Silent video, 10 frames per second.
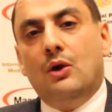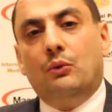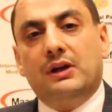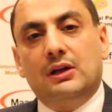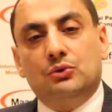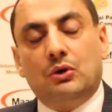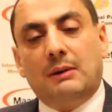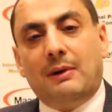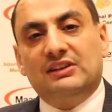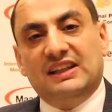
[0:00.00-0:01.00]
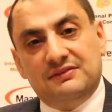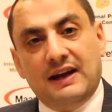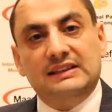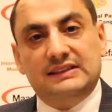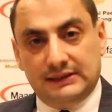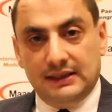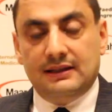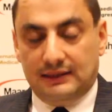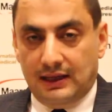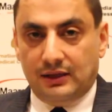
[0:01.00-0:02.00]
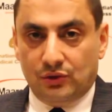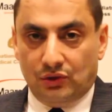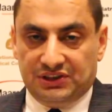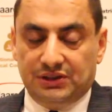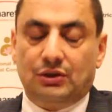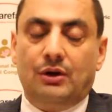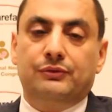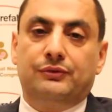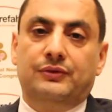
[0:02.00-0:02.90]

we're going to talk about advances in the diagnosis of